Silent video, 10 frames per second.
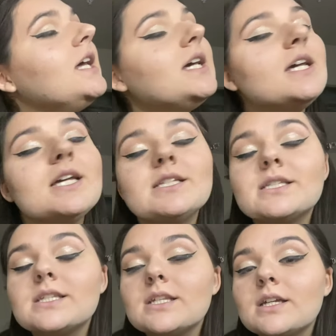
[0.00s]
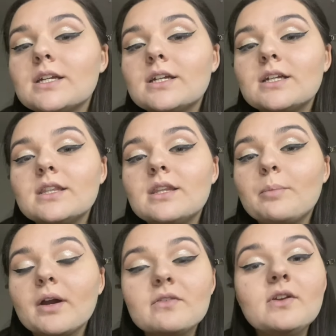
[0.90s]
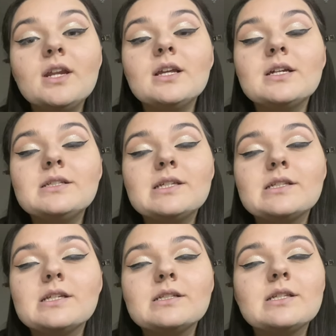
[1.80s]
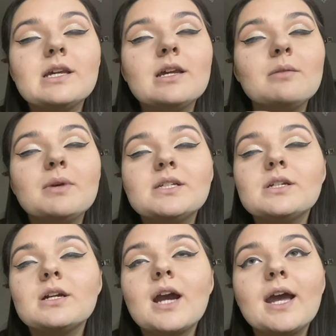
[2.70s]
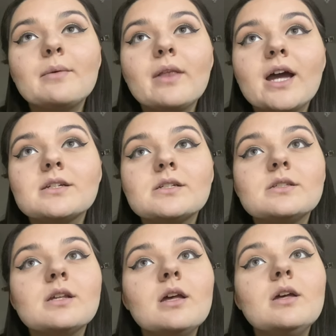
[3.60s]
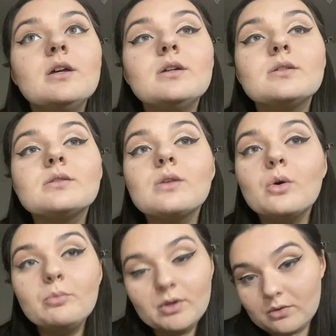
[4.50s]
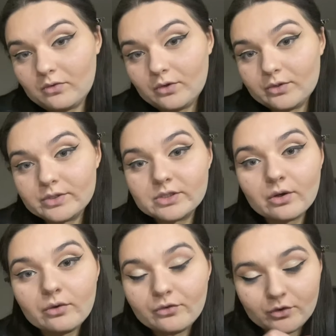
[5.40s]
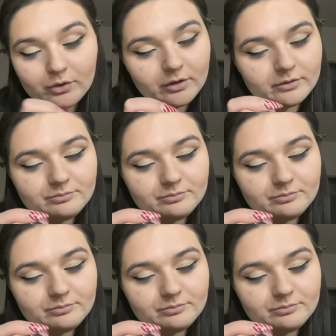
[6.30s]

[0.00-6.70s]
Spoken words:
It's the perfect consistency. It makes your eyelashes so beautiful, so full.